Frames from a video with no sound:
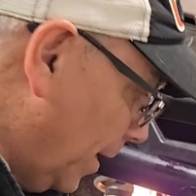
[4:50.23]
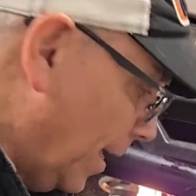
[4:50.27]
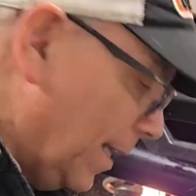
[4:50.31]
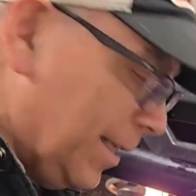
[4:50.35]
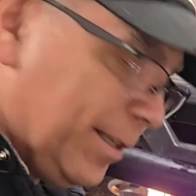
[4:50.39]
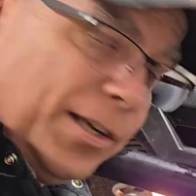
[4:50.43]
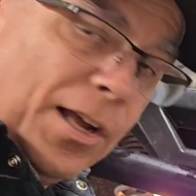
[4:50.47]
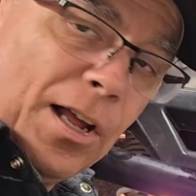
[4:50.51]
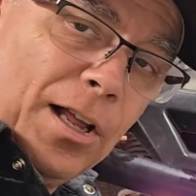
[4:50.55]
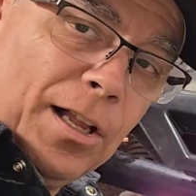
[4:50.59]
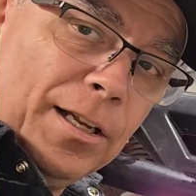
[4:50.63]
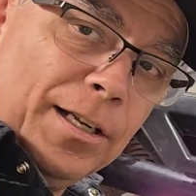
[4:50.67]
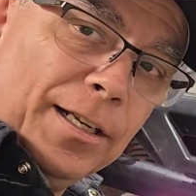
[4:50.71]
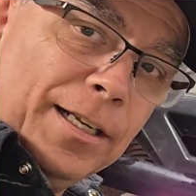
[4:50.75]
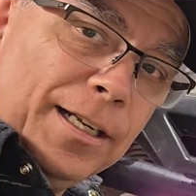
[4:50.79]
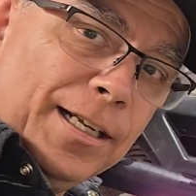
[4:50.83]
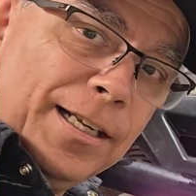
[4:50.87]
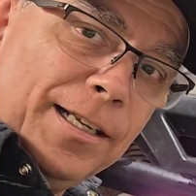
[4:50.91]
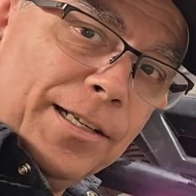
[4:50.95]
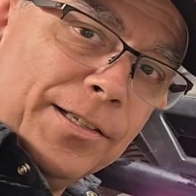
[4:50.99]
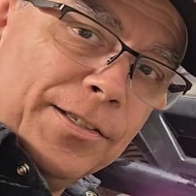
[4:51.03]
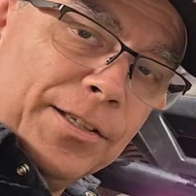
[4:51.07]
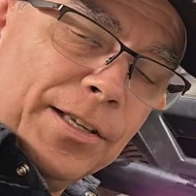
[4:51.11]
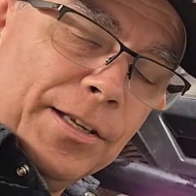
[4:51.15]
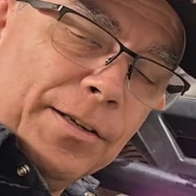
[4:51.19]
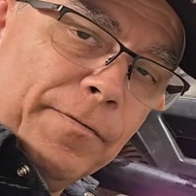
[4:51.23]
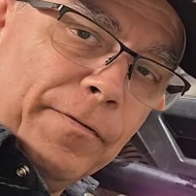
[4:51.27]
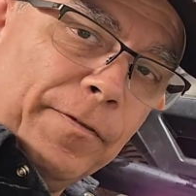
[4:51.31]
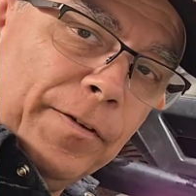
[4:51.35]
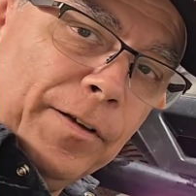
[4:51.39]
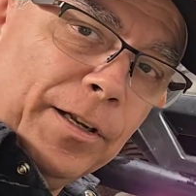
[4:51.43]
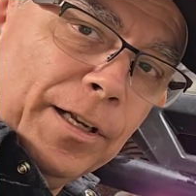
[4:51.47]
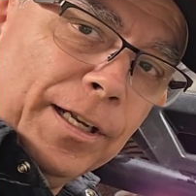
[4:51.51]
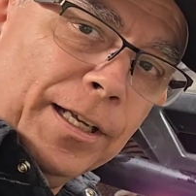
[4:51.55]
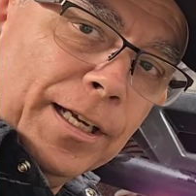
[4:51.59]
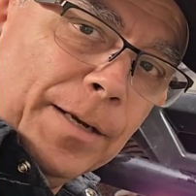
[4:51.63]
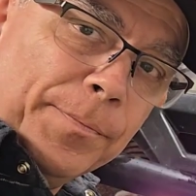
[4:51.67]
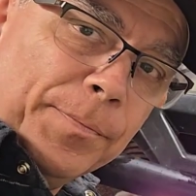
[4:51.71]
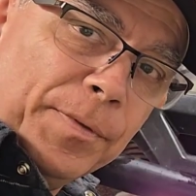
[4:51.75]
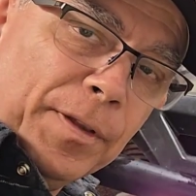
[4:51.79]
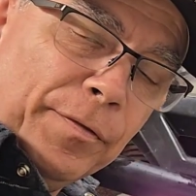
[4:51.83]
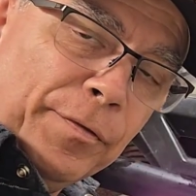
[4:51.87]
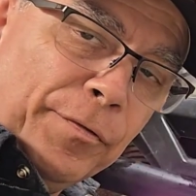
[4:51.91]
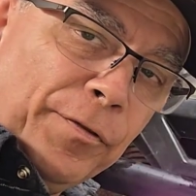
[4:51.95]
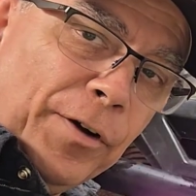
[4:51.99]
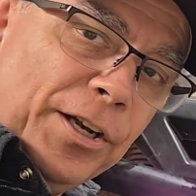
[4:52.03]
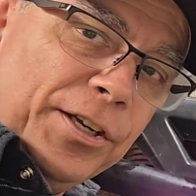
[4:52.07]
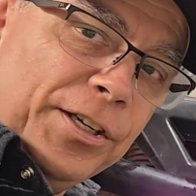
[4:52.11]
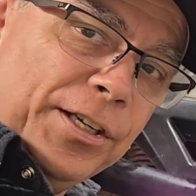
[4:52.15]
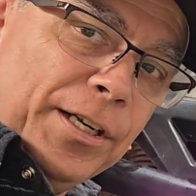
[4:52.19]
that's all it is to filling up the
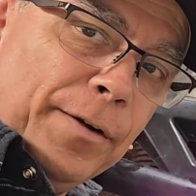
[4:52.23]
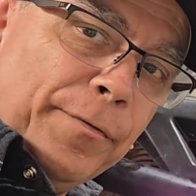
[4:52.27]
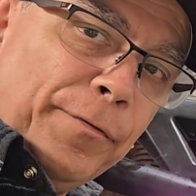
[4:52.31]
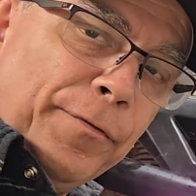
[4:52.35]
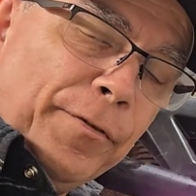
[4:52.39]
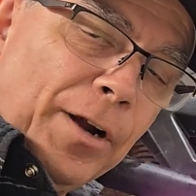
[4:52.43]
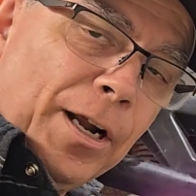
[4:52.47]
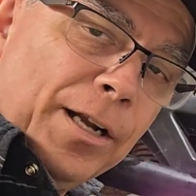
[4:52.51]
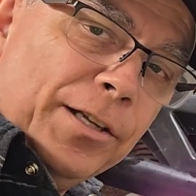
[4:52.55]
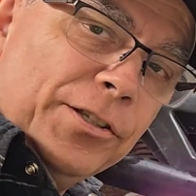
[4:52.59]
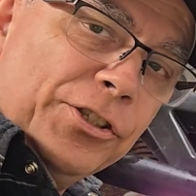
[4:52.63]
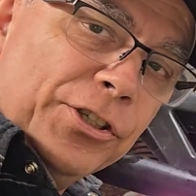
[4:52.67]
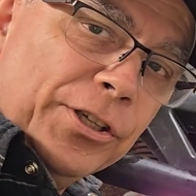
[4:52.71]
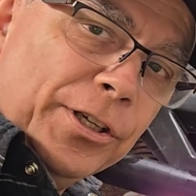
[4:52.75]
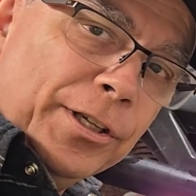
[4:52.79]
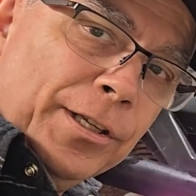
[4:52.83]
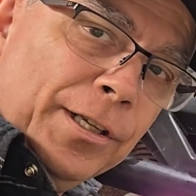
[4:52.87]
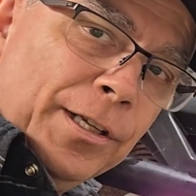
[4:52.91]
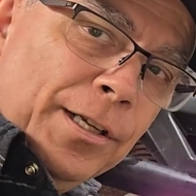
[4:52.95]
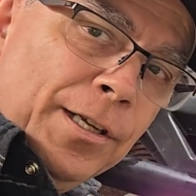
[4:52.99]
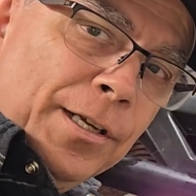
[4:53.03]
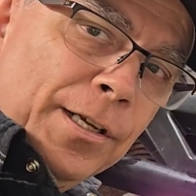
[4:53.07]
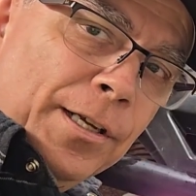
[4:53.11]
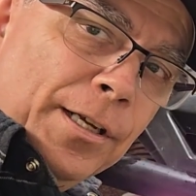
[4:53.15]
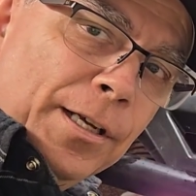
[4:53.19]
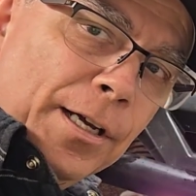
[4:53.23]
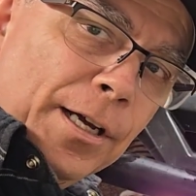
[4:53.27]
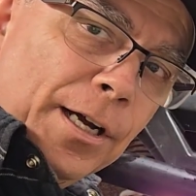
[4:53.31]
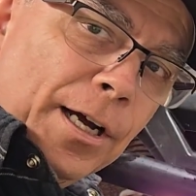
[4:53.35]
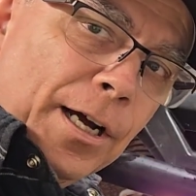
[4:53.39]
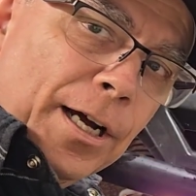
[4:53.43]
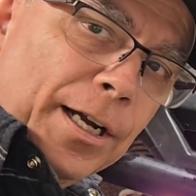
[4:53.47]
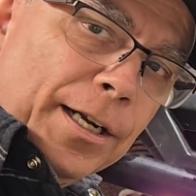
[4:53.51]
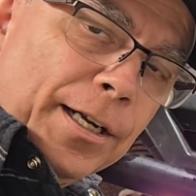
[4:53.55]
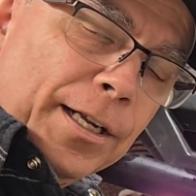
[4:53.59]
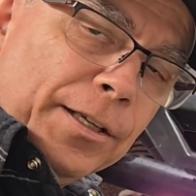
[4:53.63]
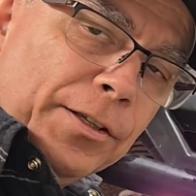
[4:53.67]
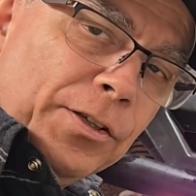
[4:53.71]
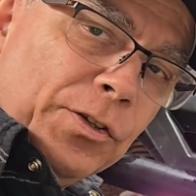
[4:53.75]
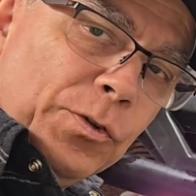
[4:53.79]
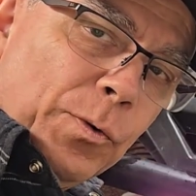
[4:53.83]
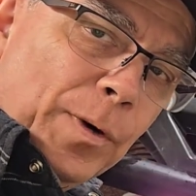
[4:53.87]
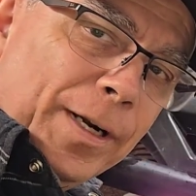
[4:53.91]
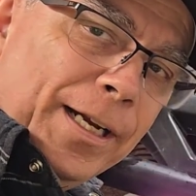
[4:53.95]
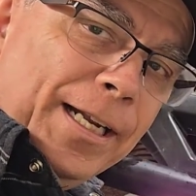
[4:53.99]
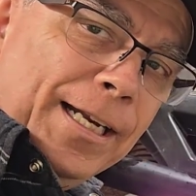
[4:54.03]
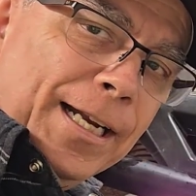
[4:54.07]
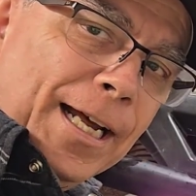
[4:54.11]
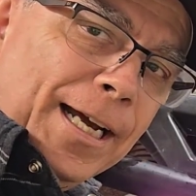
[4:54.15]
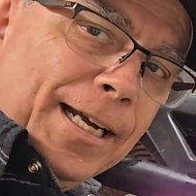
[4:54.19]
front differential on a
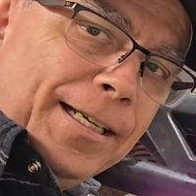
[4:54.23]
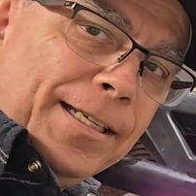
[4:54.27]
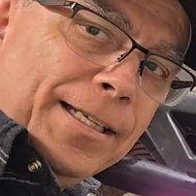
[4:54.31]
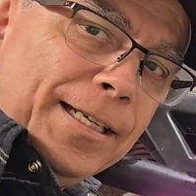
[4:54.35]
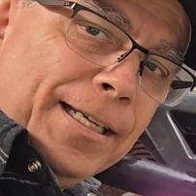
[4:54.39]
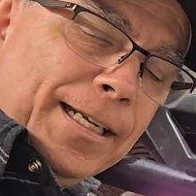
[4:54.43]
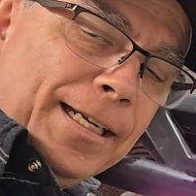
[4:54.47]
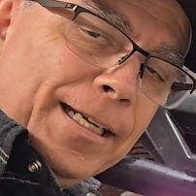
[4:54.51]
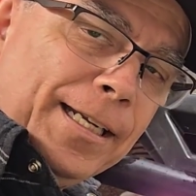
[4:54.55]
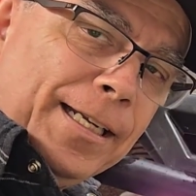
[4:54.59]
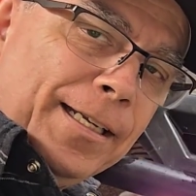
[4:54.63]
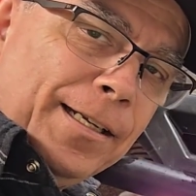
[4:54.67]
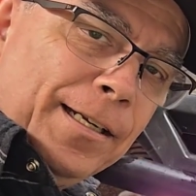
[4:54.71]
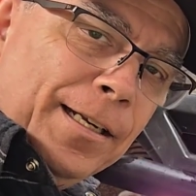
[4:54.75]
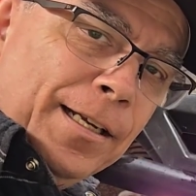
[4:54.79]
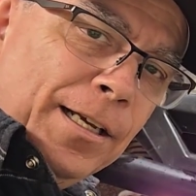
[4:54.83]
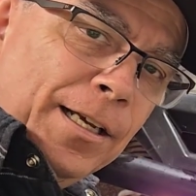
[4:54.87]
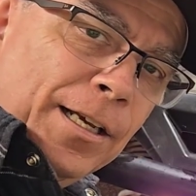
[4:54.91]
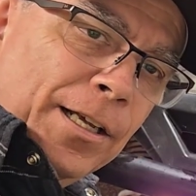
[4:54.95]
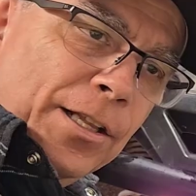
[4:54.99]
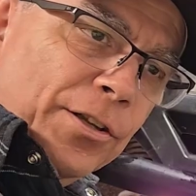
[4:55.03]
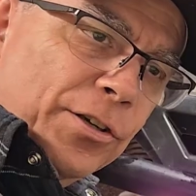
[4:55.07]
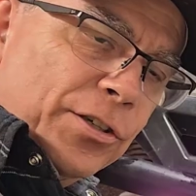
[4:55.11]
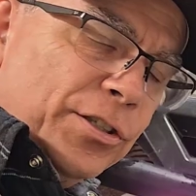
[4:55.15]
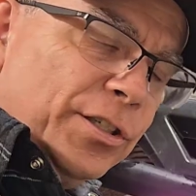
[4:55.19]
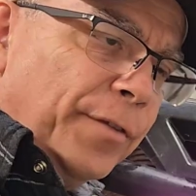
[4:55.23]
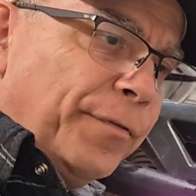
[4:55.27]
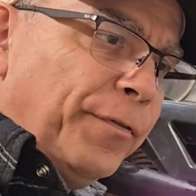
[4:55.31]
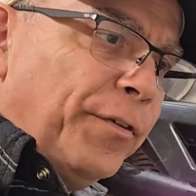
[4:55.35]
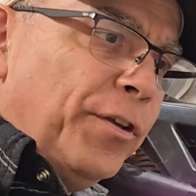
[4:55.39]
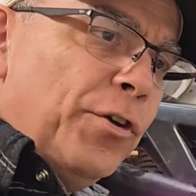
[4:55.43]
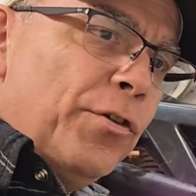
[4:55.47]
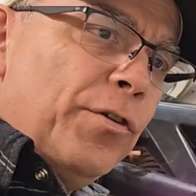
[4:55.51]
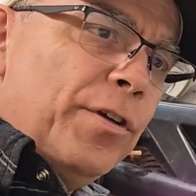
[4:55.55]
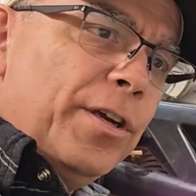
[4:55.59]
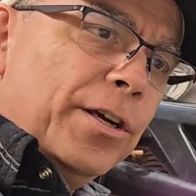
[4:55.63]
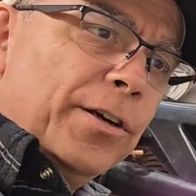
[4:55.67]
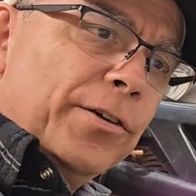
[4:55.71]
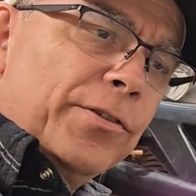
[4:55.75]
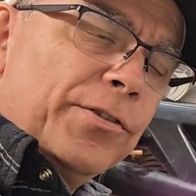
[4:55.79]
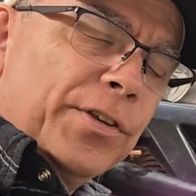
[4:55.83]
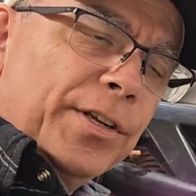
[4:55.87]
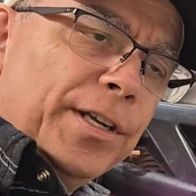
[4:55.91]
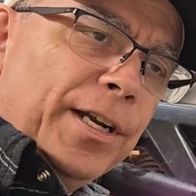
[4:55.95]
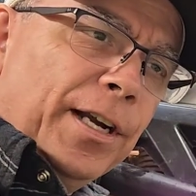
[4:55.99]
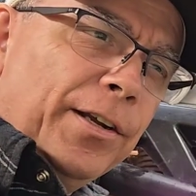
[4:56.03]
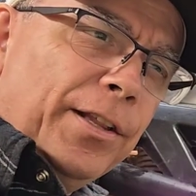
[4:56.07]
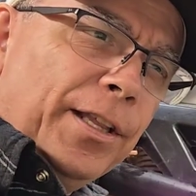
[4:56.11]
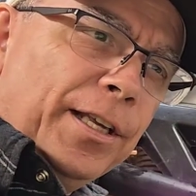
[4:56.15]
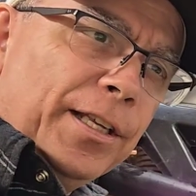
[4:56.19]
2019. There's a few years
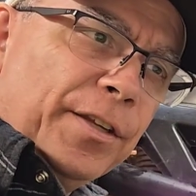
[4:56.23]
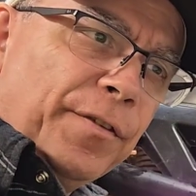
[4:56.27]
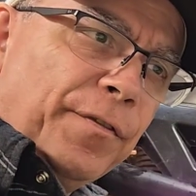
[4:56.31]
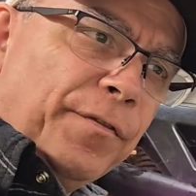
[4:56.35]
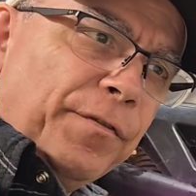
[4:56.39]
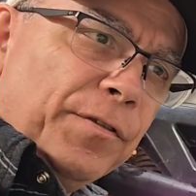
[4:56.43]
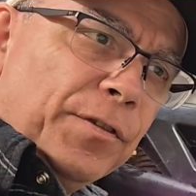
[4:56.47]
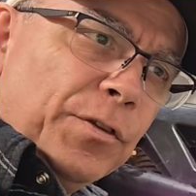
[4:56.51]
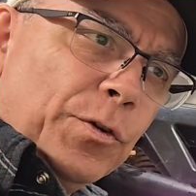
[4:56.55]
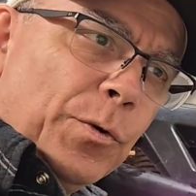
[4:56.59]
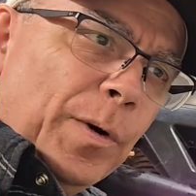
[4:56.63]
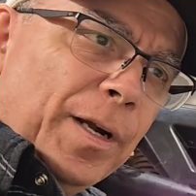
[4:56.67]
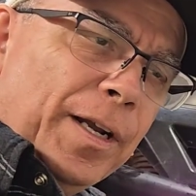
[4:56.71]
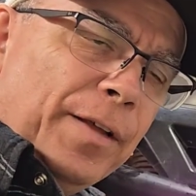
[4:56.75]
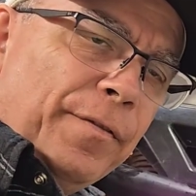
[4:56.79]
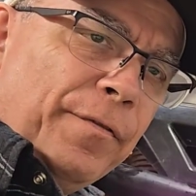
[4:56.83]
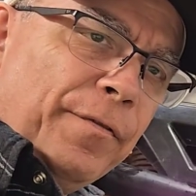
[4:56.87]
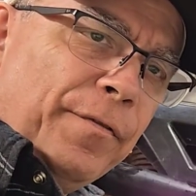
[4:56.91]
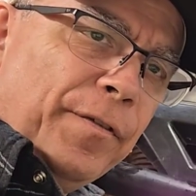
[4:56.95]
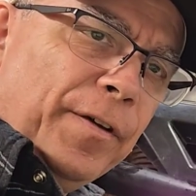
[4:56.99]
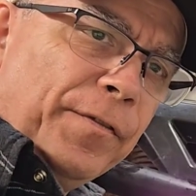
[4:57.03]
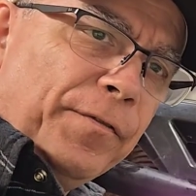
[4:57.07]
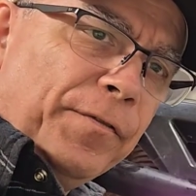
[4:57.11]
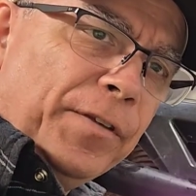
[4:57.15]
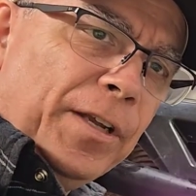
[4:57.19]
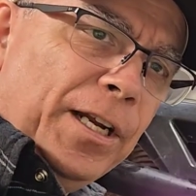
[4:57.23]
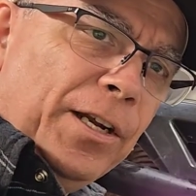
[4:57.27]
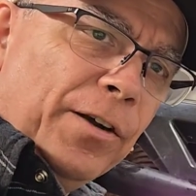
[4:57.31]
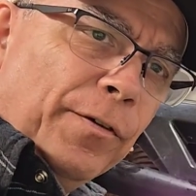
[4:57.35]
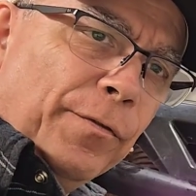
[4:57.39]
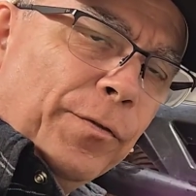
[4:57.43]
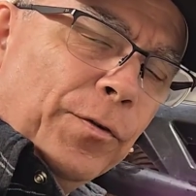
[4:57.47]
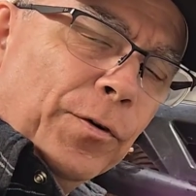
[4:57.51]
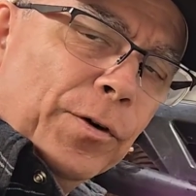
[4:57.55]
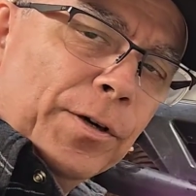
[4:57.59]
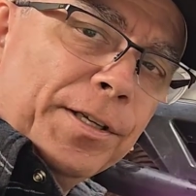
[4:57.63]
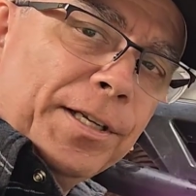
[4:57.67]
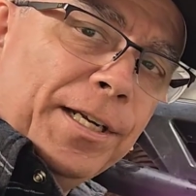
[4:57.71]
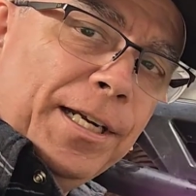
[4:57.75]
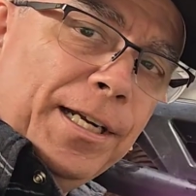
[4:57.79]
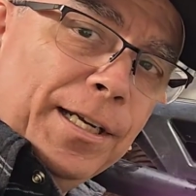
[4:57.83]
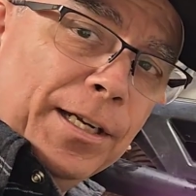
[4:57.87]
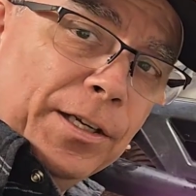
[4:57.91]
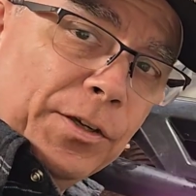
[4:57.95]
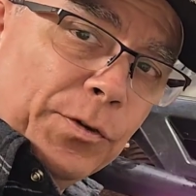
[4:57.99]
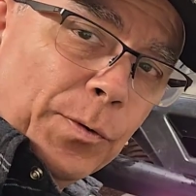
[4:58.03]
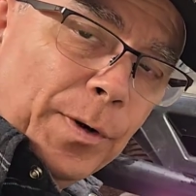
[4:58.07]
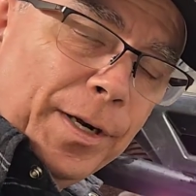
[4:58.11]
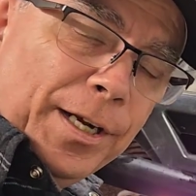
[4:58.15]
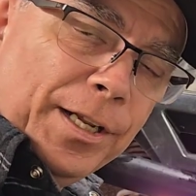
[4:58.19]
in there. I think it's 2015 or 14
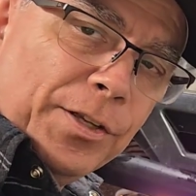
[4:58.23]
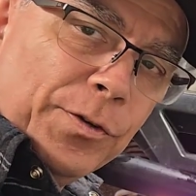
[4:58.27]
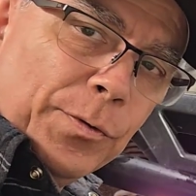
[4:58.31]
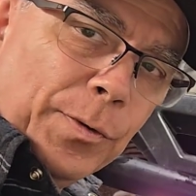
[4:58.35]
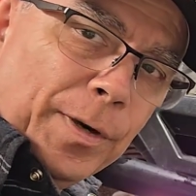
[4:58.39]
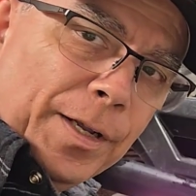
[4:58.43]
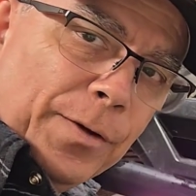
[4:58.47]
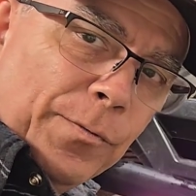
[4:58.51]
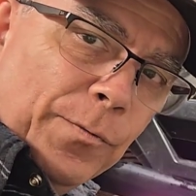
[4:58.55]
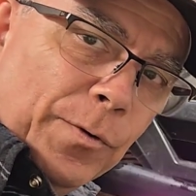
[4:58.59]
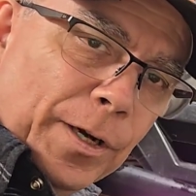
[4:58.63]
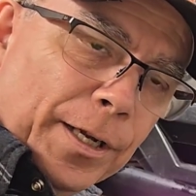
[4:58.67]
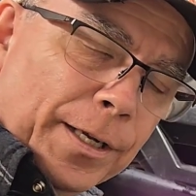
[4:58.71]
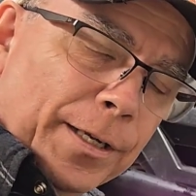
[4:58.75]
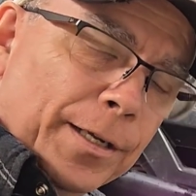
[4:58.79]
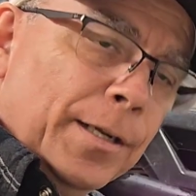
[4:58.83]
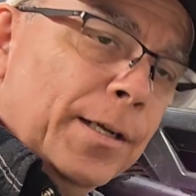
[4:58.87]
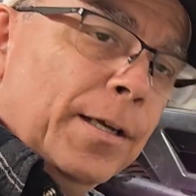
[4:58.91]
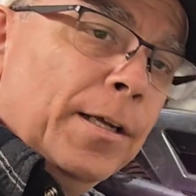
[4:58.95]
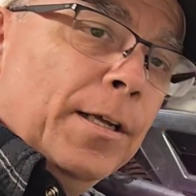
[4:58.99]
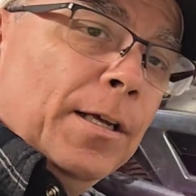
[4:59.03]
to 2021.